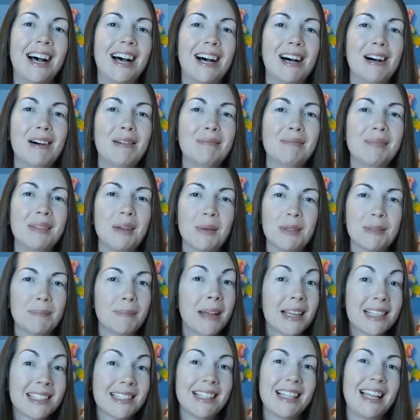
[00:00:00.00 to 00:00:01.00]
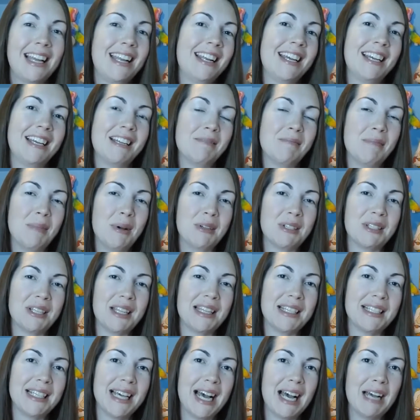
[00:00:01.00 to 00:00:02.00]
Um, it was pixelated most
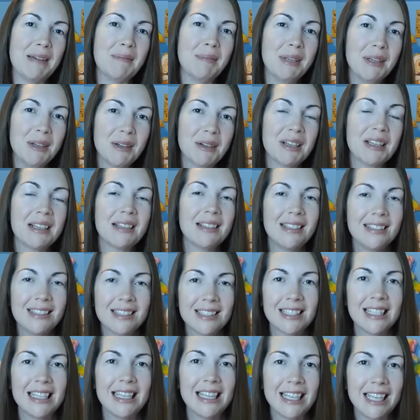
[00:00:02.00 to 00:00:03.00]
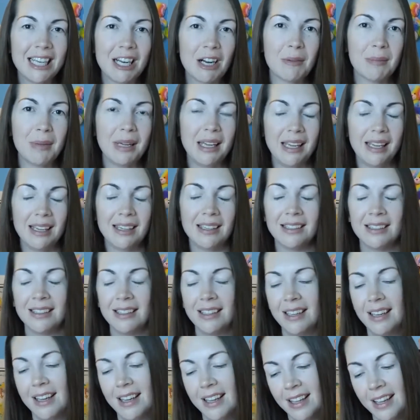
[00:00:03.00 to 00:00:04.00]
of the time, but you could see and hear me.
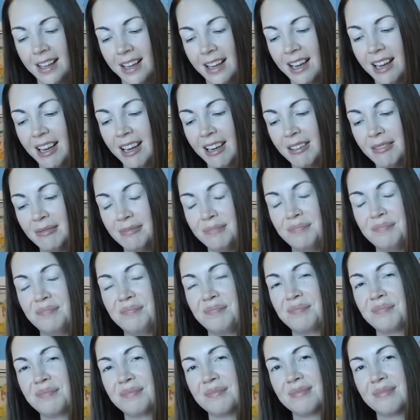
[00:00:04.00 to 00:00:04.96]
Um,